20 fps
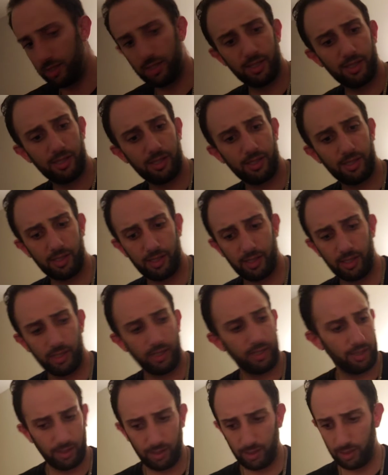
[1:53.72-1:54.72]
uh,
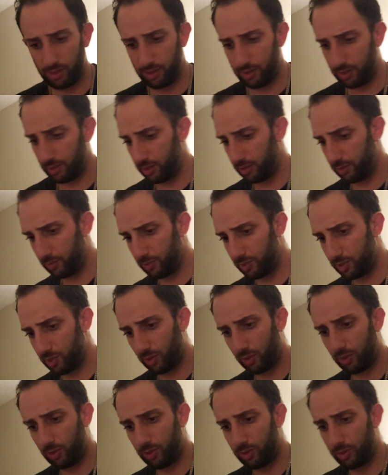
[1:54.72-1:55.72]
what's
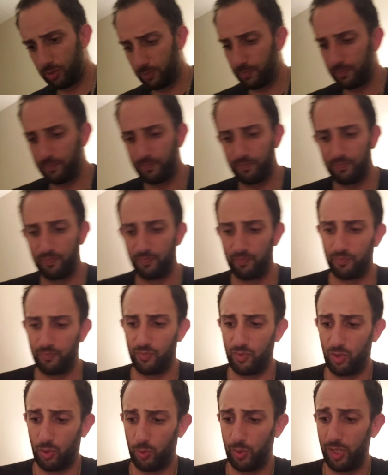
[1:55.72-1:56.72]
it called?
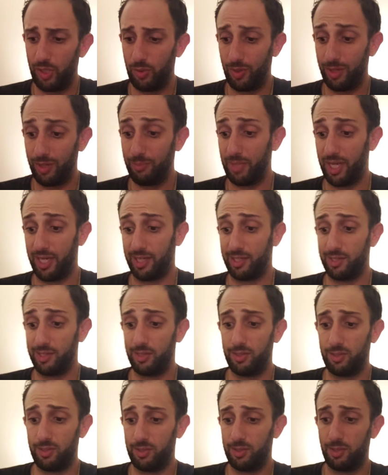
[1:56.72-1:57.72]
Three
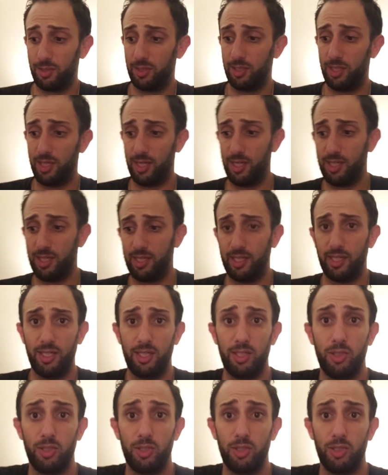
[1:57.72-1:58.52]
greenbacks. Not